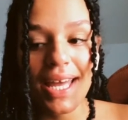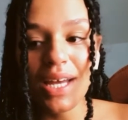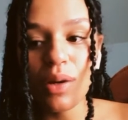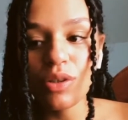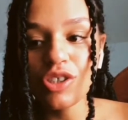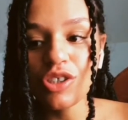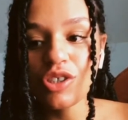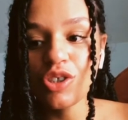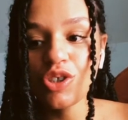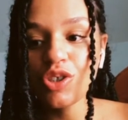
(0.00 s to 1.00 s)
It was
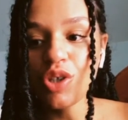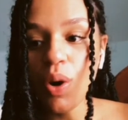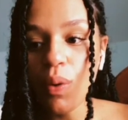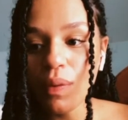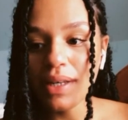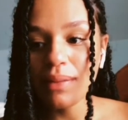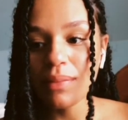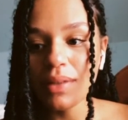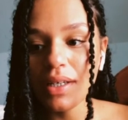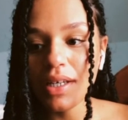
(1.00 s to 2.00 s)
just showing
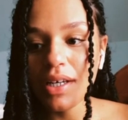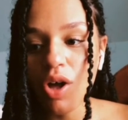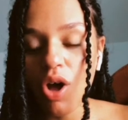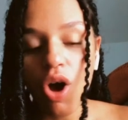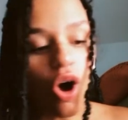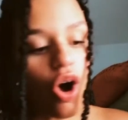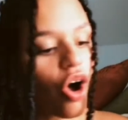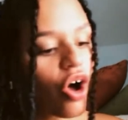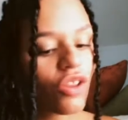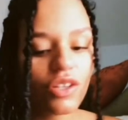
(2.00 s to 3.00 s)
me
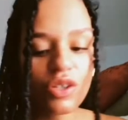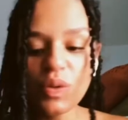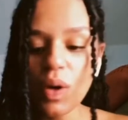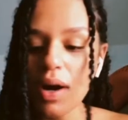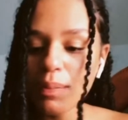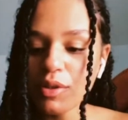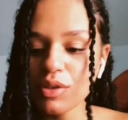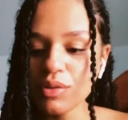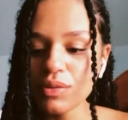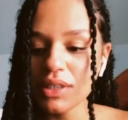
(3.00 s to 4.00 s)
all the new
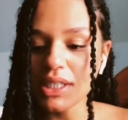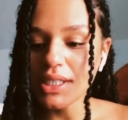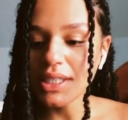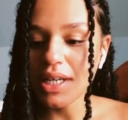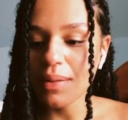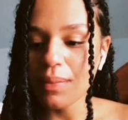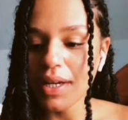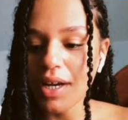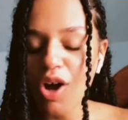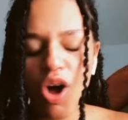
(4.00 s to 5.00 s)
opportunities coming,